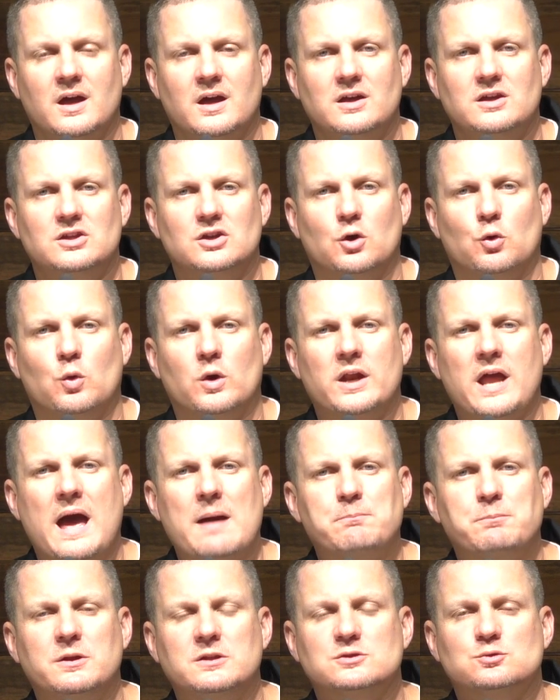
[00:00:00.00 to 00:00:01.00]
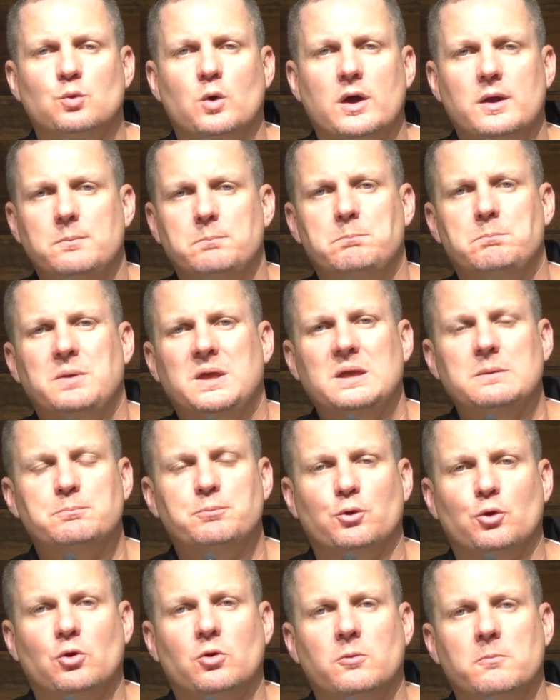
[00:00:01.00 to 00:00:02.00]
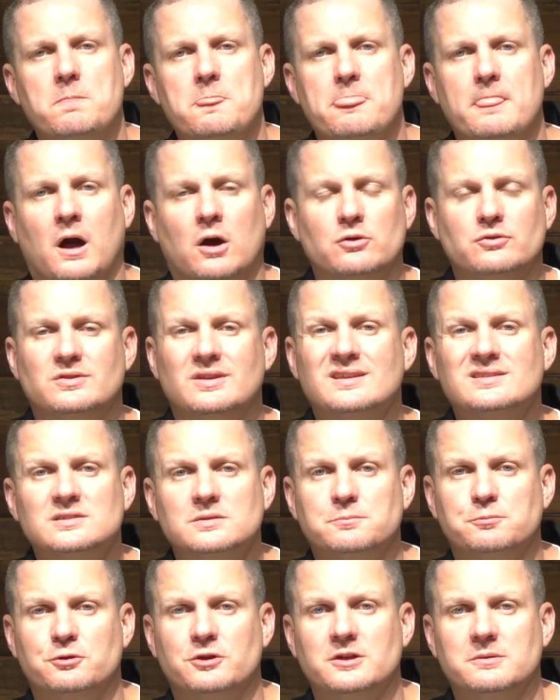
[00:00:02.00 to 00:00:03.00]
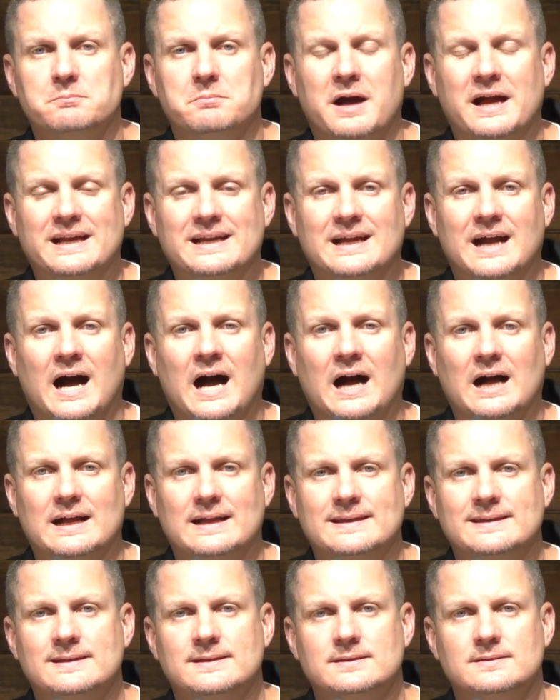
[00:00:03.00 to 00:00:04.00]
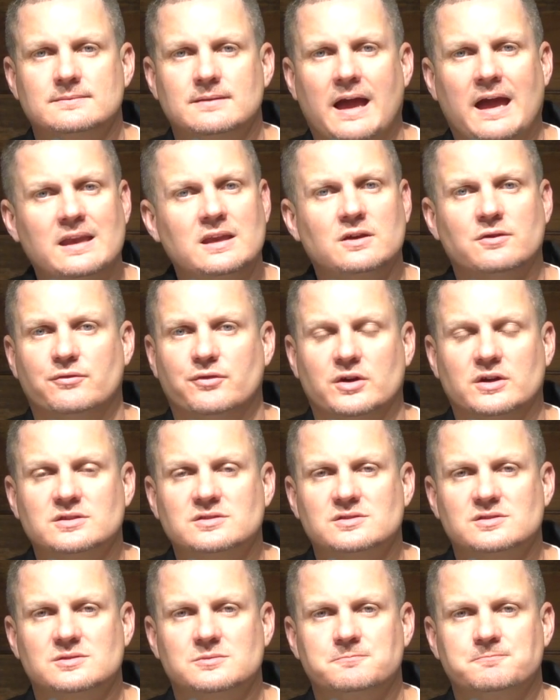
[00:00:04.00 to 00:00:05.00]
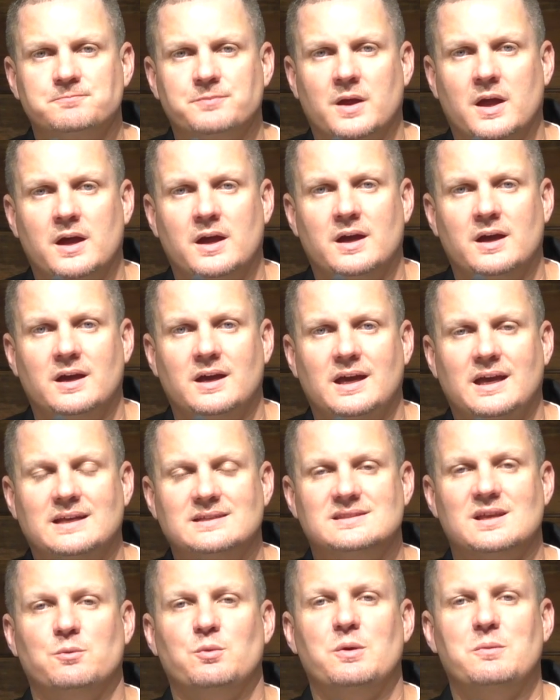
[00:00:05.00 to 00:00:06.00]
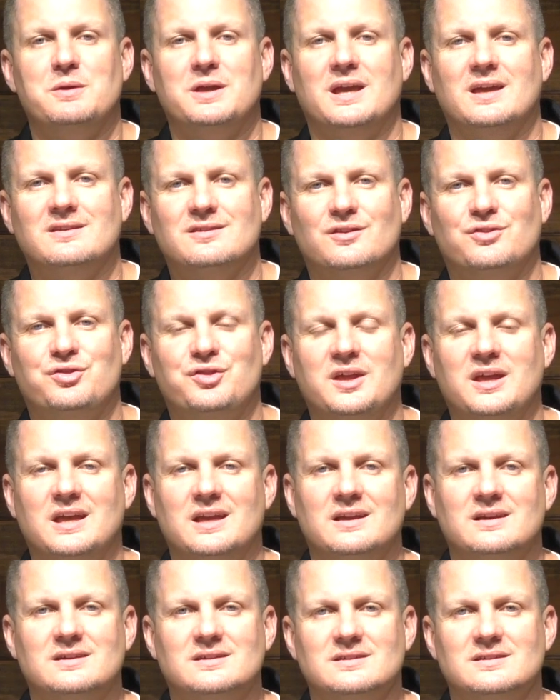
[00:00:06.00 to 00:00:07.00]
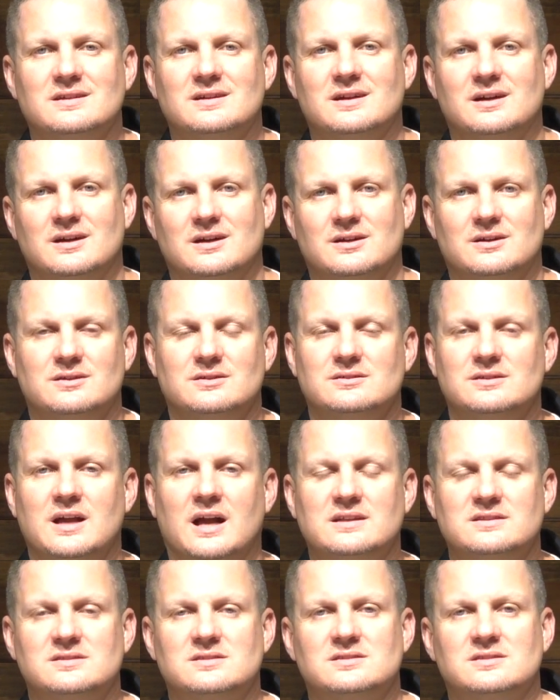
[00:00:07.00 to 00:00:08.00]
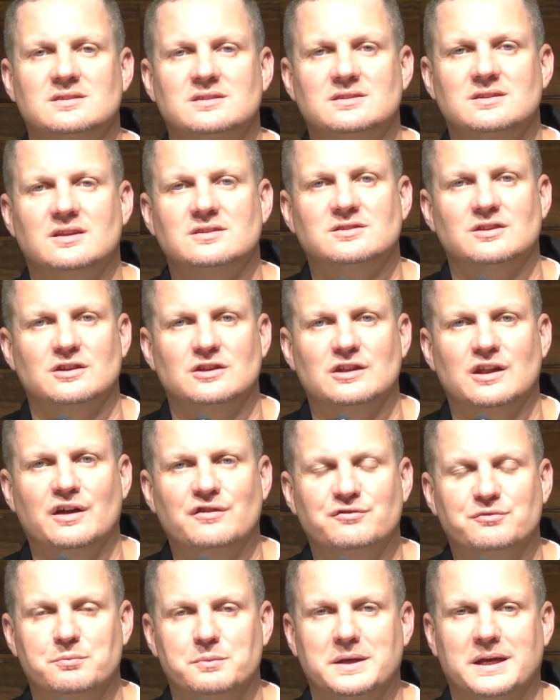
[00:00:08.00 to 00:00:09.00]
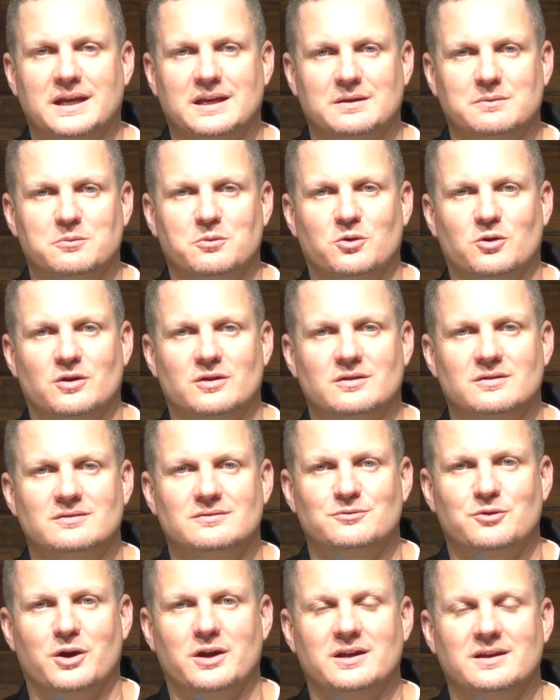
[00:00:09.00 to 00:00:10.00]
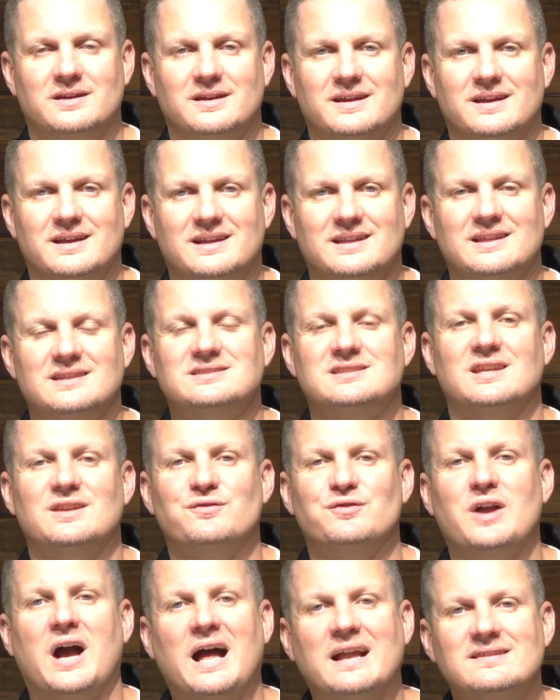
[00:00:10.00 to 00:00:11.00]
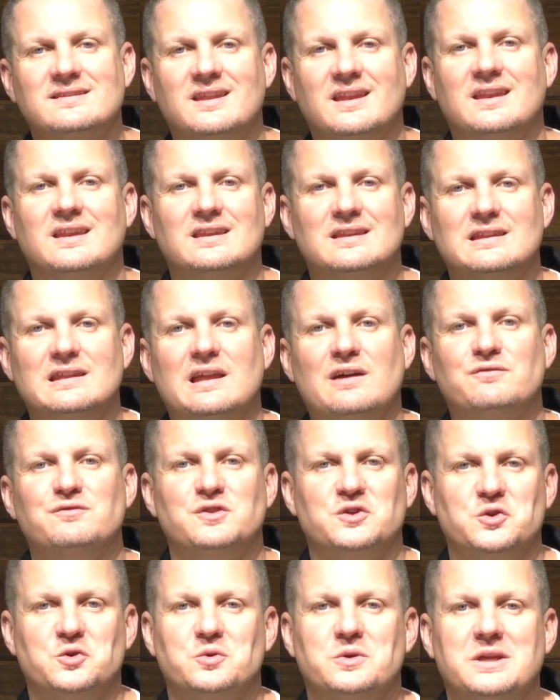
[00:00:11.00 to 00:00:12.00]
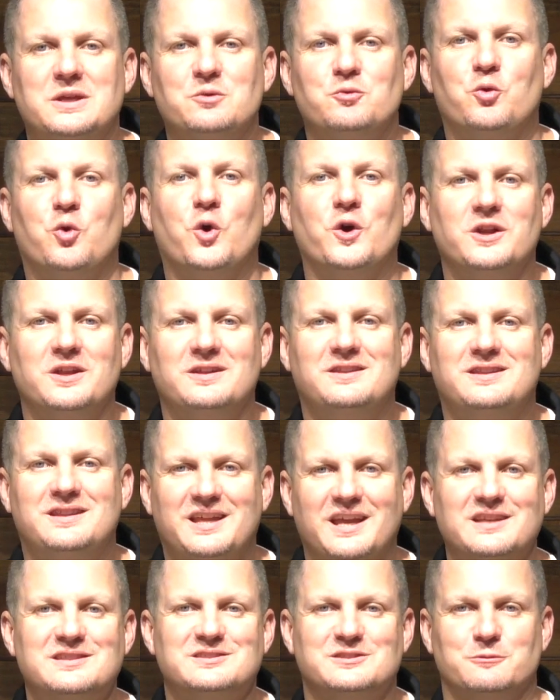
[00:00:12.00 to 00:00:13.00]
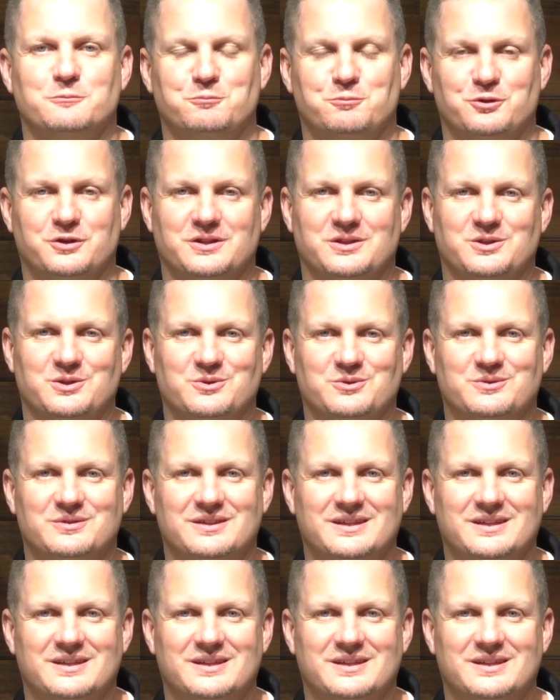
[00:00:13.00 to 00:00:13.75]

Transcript: You know, what happens when people are disciplined by God, any of us, is that we begin to think, oh, God doesn't love me anymore, right? Listen, if God didn't love you, he wouldn't discipline you.